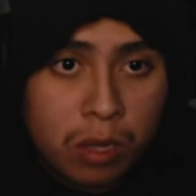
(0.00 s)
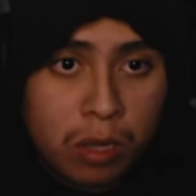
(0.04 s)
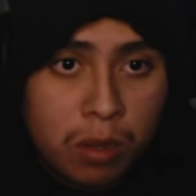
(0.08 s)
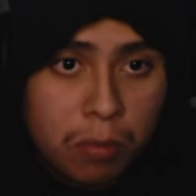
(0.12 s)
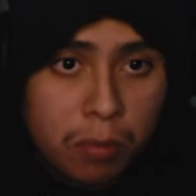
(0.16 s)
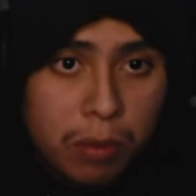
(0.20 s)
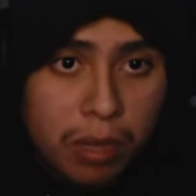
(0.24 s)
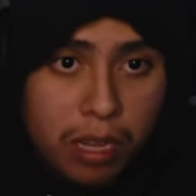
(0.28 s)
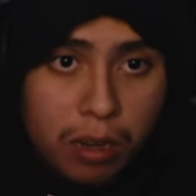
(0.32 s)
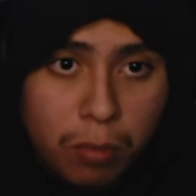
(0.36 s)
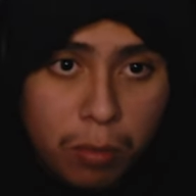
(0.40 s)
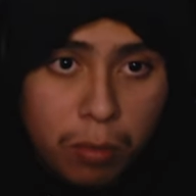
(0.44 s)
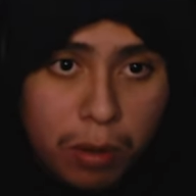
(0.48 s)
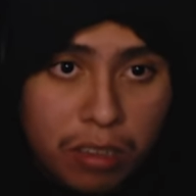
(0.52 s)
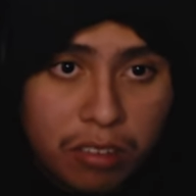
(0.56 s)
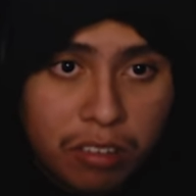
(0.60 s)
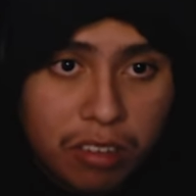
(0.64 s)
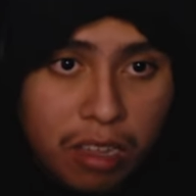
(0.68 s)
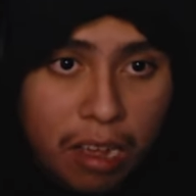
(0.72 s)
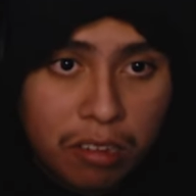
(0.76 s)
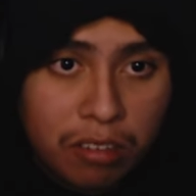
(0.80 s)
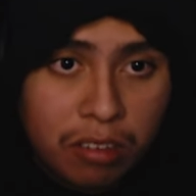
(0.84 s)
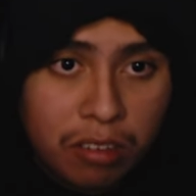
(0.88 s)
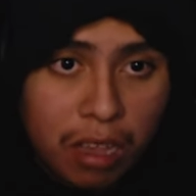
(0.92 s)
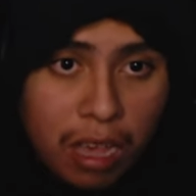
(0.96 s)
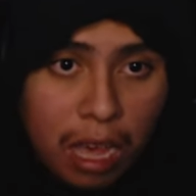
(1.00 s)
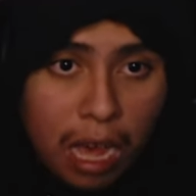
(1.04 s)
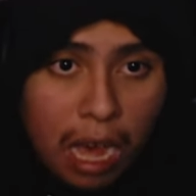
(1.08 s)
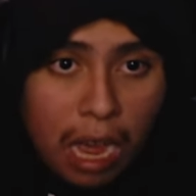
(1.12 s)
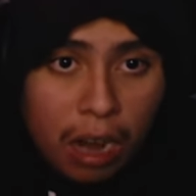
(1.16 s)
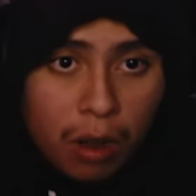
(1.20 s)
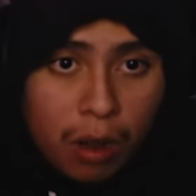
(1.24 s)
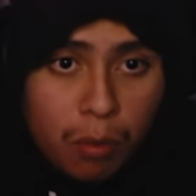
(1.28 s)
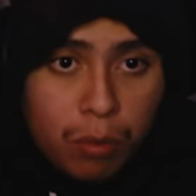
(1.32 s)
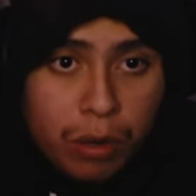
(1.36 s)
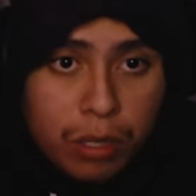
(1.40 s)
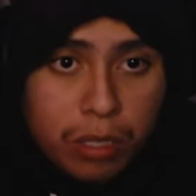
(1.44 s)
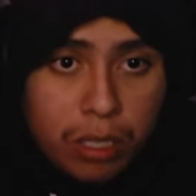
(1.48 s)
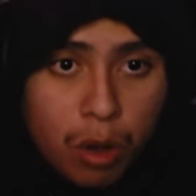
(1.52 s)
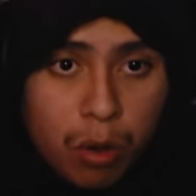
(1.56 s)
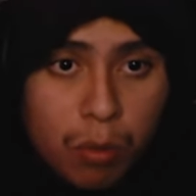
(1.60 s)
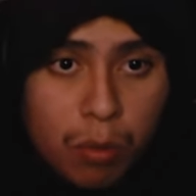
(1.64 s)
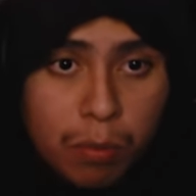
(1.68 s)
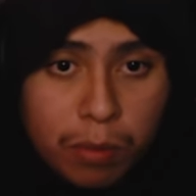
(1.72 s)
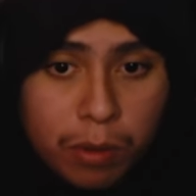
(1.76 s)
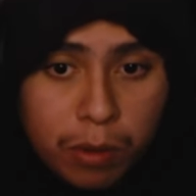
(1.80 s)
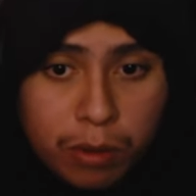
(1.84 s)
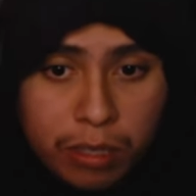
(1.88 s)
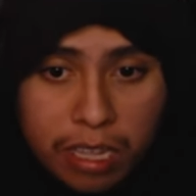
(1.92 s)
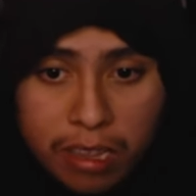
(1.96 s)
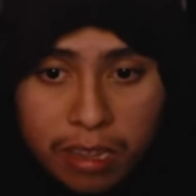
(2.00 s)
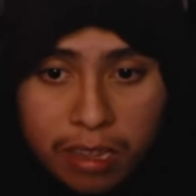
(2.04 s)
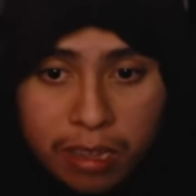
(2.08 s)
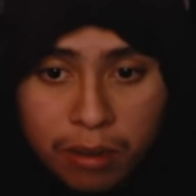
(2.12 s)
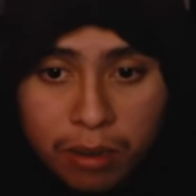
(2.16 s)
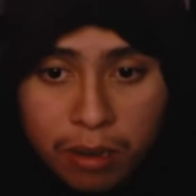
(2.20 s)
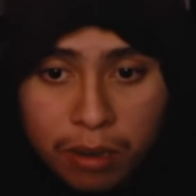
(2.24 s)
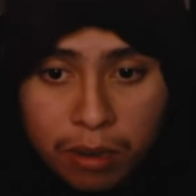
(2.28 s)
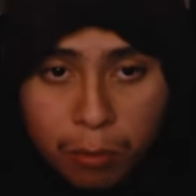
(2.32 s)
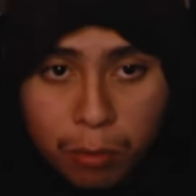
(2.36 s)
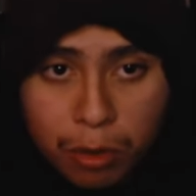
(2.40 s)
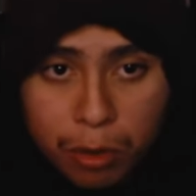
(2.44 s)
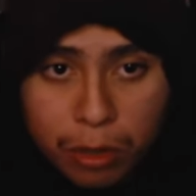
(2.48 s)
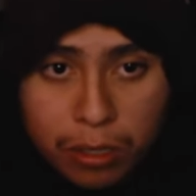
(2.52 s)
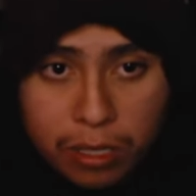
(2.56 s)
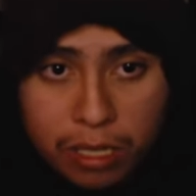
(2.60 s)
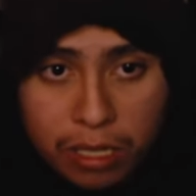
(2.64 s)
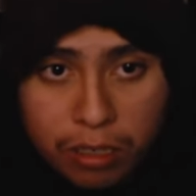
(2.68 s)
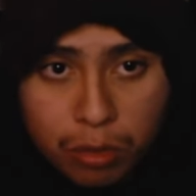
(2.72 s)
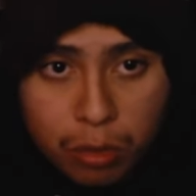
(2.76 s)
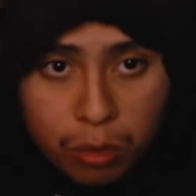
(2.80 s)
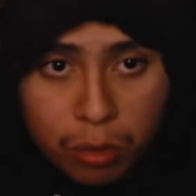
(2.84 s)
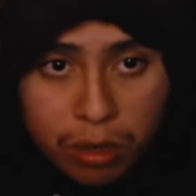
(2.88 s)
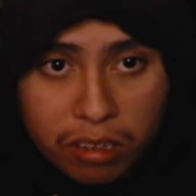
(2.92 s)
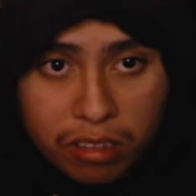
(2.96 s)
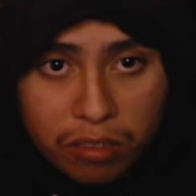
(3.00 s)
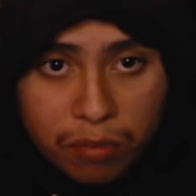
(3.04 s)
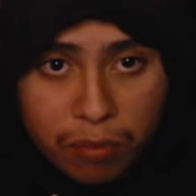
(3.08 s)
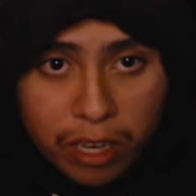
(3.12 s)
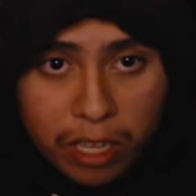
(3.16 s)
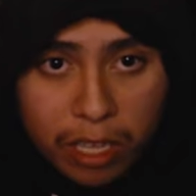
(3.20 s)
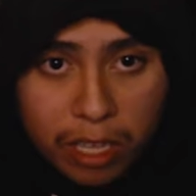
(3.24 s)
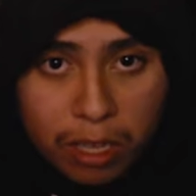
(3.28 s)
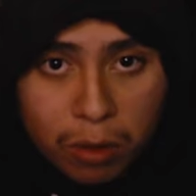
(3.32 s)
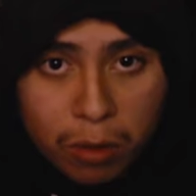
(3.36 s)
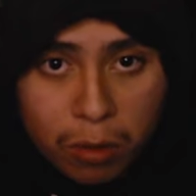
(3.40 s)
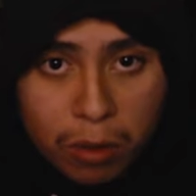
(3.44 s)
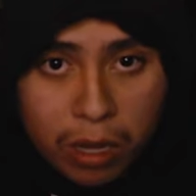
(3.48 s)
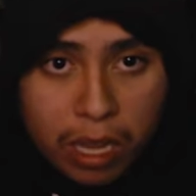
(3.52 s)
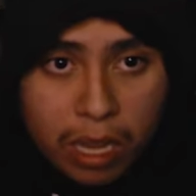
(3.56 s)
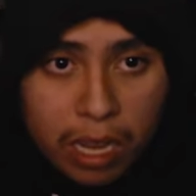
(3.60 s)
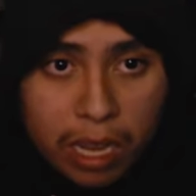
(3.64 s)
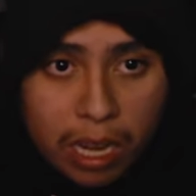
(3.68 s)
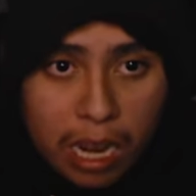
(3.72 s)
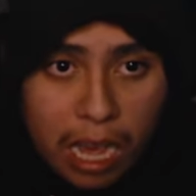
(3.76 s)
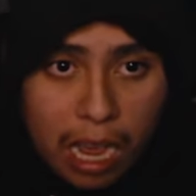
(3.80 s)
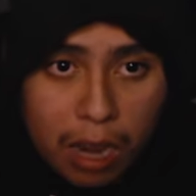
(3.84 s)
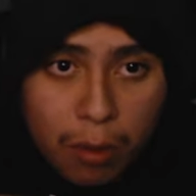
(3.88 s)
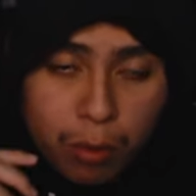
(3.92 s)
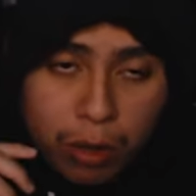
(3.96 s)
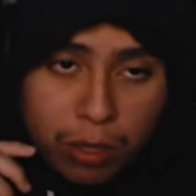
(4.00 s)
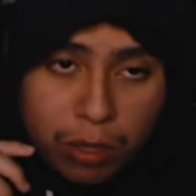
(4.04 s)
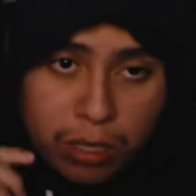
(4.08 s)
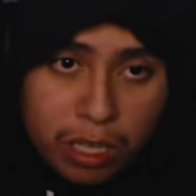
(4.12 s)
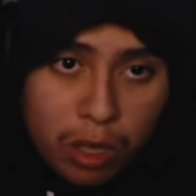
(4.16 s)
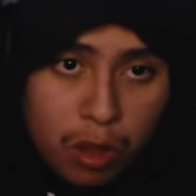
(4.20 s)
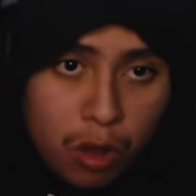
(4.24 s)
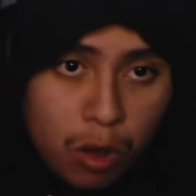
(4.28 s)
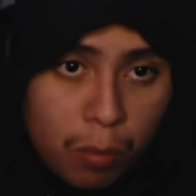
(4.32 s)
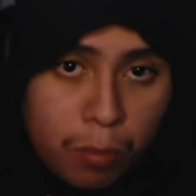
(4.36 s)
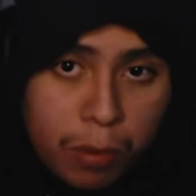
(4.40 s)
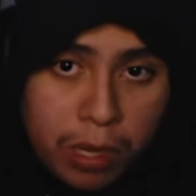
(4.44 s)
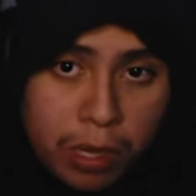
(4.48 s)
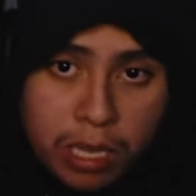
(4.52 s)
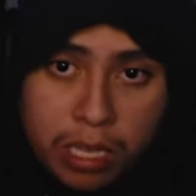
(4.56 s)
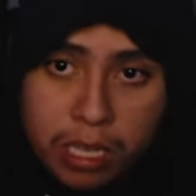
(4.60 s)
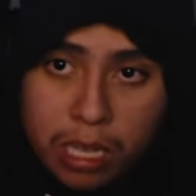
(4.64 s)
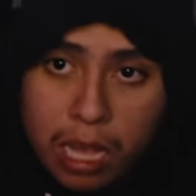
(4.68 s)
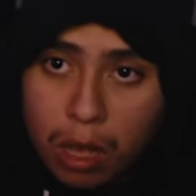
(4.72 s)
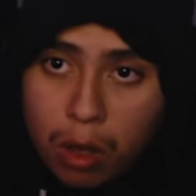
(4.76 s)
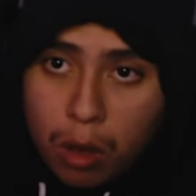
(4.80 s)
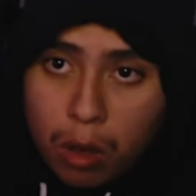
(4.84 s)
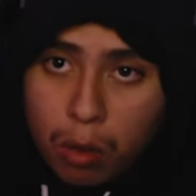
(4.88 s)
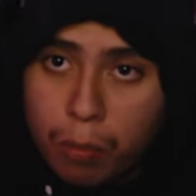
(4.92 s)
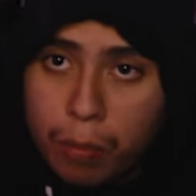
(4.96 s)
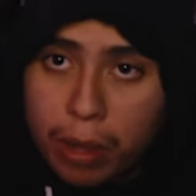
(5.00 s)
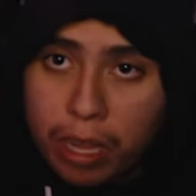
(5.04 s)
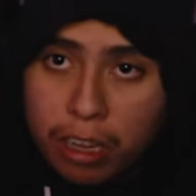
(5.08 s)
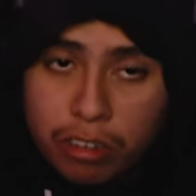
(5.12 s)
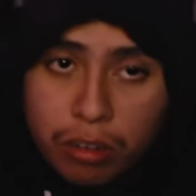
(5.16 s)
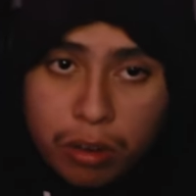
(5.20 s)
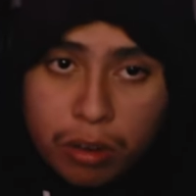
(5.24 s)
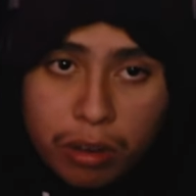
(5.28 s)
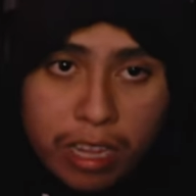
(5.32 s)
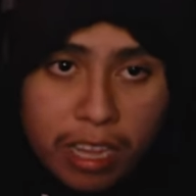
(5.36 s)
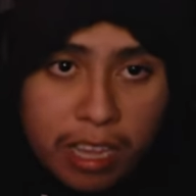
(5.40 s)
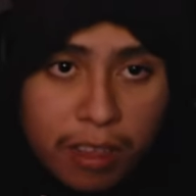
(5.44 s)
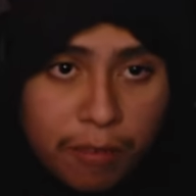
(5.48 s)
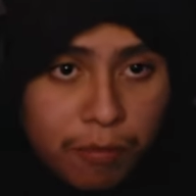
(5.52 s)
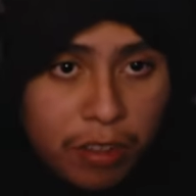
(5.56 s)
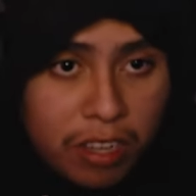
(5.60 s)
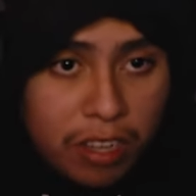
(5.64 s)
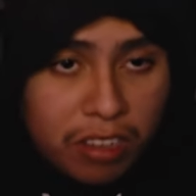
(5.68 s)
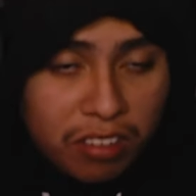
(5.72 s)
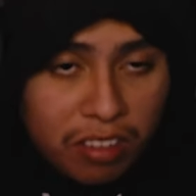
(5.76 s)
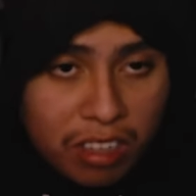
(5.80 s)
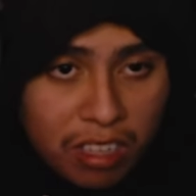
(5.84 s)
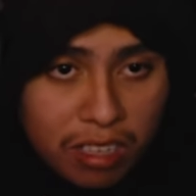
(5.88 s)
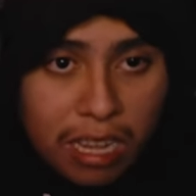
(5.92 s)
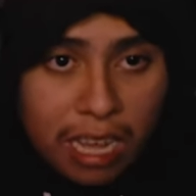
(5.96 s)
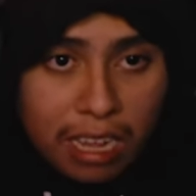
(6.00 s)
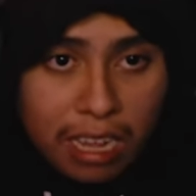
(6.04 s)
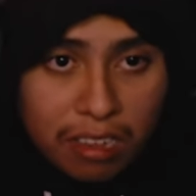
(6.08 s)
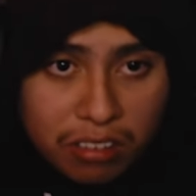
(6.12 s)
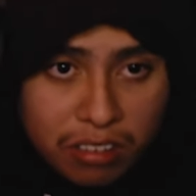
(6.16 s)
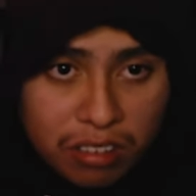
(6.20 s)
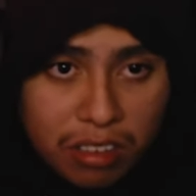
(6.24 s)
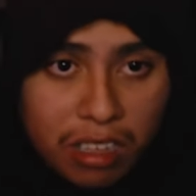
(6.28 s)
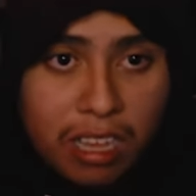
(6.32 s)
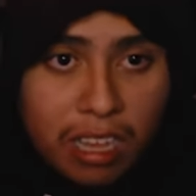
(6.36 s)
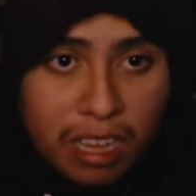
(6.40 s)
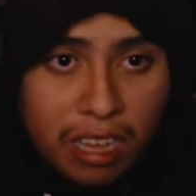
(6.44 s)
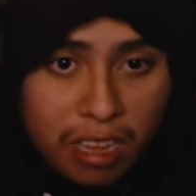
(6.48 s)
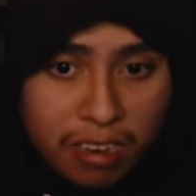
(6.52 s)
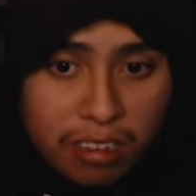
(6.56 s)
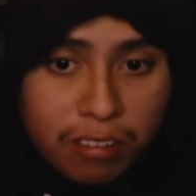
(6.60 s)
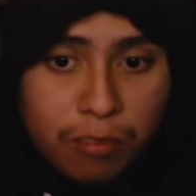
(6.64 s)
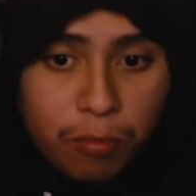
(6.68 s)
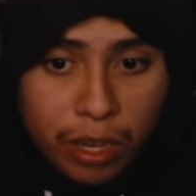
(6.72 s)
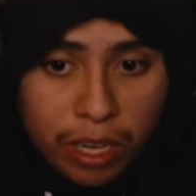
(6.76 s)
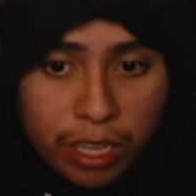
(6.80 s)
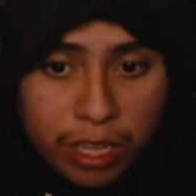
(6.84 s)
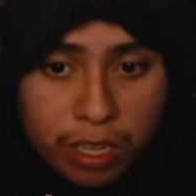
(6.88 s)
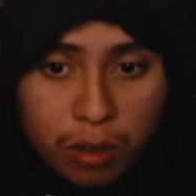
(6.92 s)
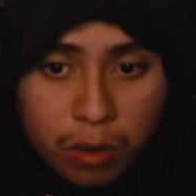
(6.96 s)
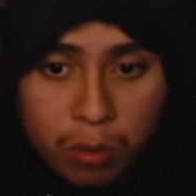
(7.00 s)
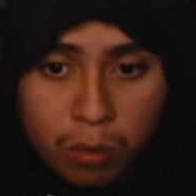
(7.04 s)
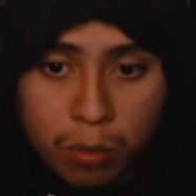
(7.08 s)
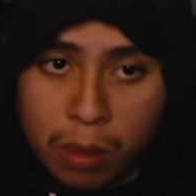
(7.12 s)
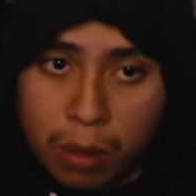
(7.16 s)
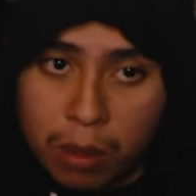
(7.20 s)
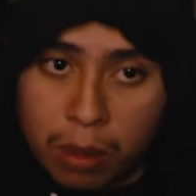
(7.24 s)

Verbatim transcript: But anyways, guys, I really hope you did really enjoy this video. And I really hope y'all gonna make sure to hit fifteen likes in this video.